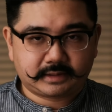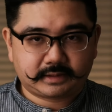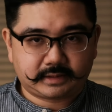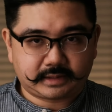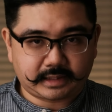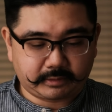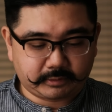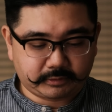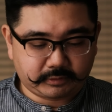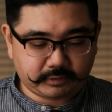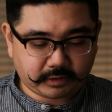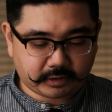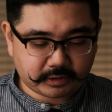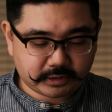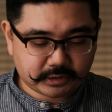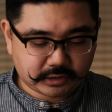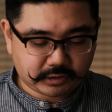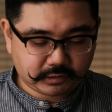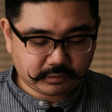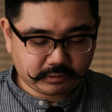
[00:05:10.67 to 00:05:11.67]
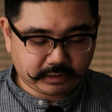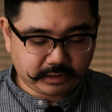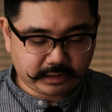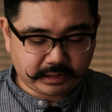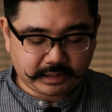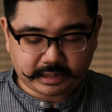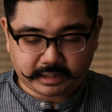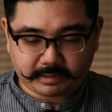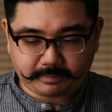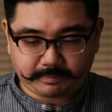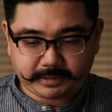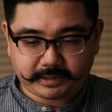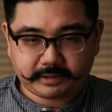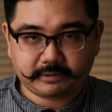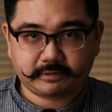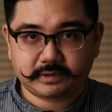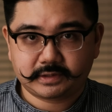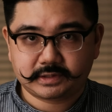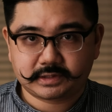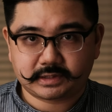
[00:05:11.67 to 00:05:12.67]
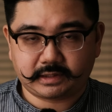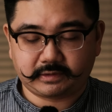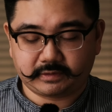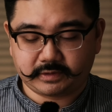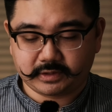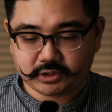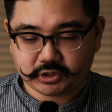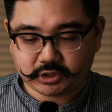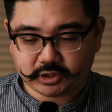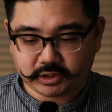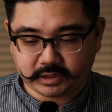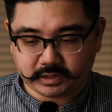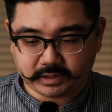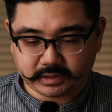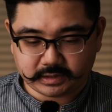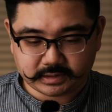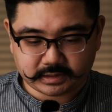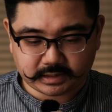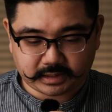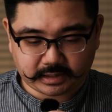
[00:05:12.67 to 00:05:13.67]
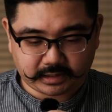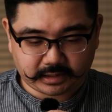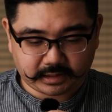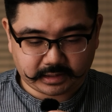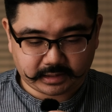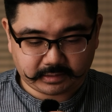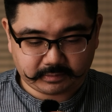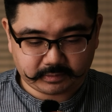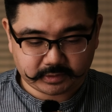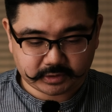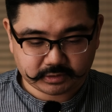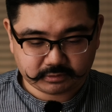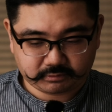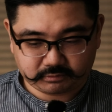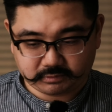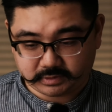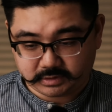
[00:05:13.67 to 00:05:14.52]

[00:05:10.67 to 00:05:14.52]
Now, with regards to the appearance of the cheese, which